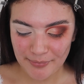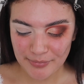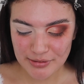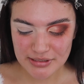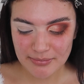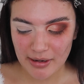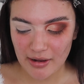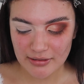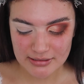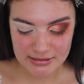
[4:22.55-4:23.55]
using my
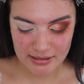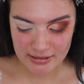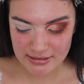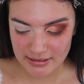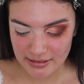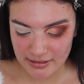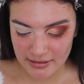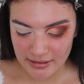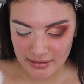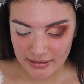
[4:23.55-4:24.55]
Anastasia
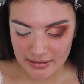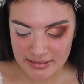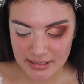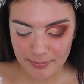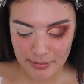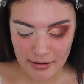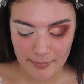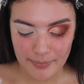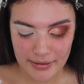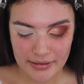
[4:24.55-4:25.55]
dip
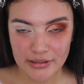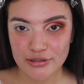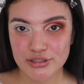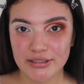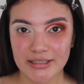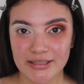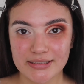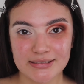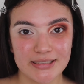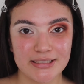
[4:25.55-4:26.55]
brow, but usually
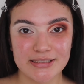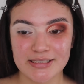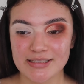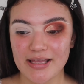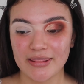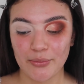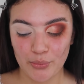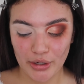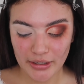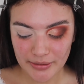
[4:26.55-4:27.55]
this thing does the
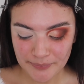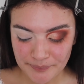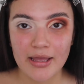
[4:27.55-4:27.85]
work.